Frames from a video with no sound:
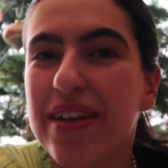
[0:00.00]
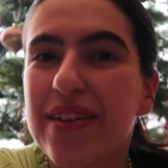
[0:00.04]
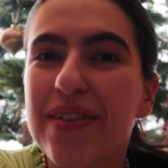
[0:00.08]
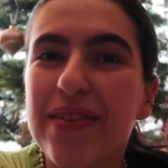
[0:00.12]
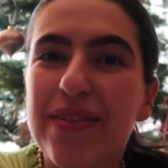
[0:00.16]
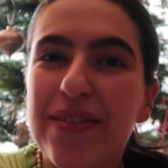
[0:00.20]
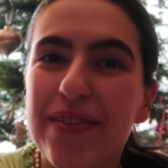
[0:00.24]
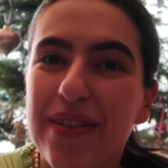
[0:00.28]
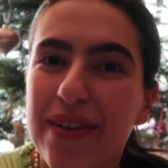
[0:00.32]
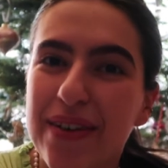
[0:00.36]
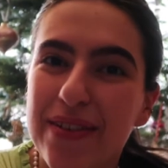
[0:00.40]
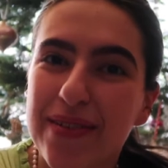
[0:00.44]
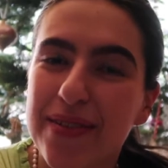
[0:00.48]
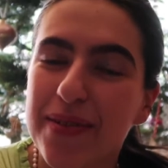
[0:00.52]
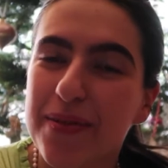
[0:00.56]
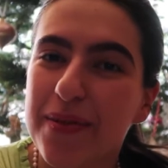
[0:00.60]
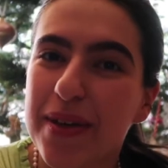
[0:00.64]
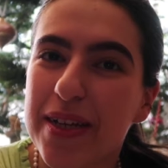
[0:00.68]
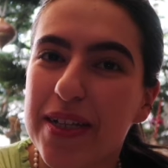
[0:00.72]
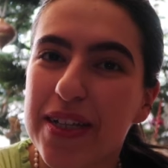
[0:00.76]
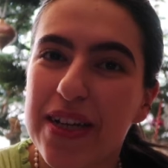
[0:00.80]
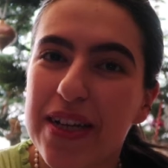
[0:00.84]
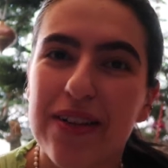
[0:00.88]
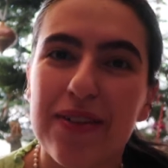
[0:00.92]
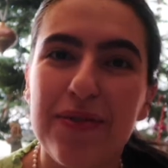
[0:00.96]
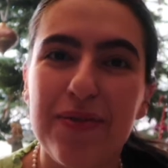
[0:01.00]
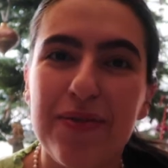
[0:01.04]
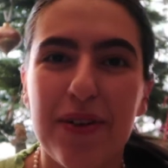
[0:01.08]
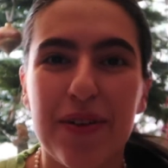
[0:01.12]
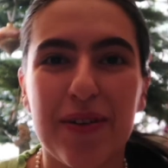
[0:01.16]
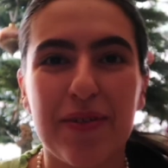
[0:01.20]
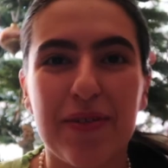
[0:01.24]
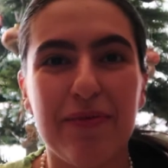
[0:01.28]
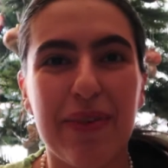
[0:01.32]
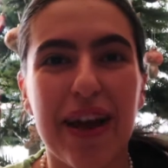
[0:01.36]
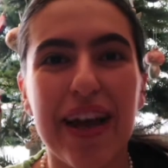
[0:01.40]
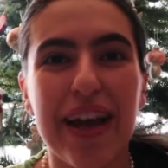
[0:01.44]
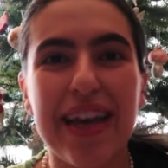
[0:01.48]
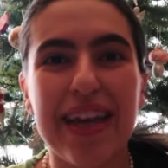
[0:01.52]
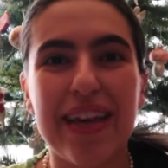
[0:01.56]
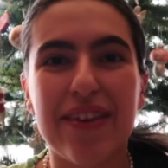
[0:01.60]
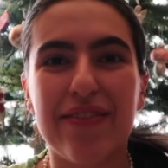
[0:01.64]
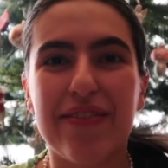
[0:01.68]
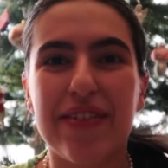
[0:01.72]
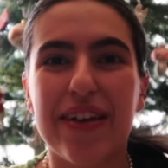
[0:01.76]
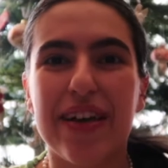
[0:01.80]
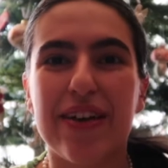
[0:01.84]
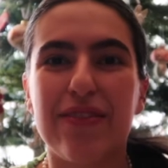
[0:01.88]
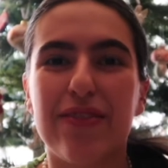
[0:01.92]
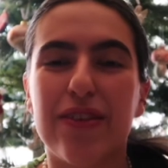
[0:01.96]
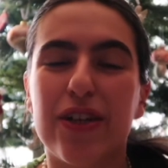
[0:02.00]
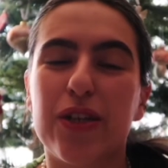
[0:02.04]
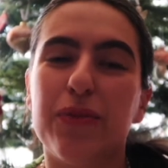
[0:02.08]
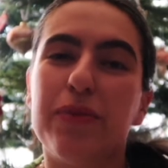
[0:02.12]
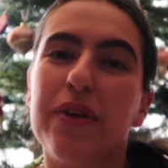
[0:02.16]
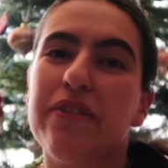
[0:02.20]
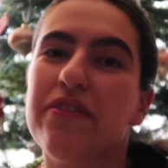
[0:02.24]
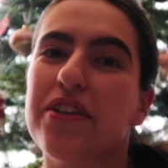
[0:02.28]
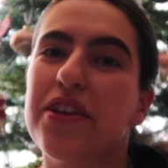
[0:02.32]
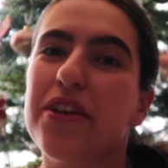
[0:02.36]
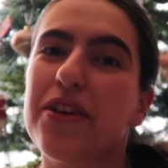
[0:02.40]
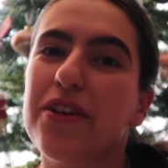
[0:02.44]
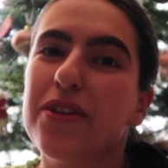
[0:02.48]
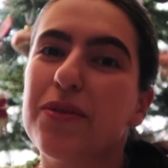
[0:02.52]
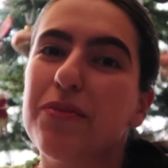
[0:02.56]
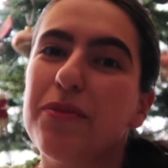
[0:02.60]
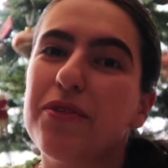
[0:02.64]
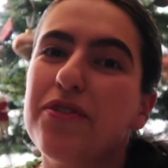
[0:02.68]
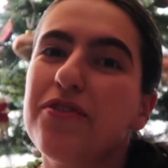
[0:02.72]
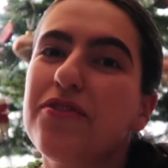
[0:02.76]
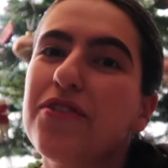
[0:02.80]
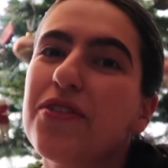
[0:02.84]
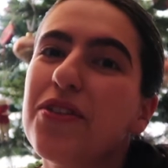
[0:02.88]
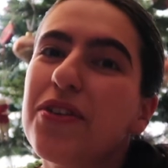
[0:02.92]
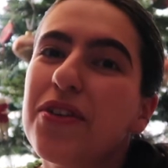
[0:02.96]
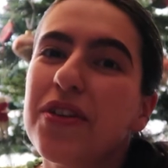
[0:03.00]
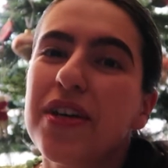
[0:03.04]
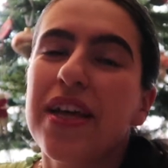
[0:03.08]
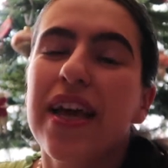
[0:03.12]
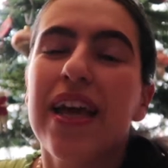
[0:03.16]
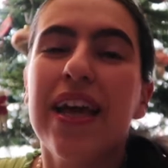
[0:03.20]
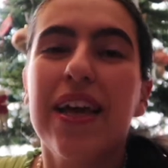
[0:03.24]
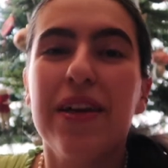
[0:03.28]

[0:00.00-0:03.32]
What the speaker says: Welcome to my channel, welcome back if you have watched my videos before.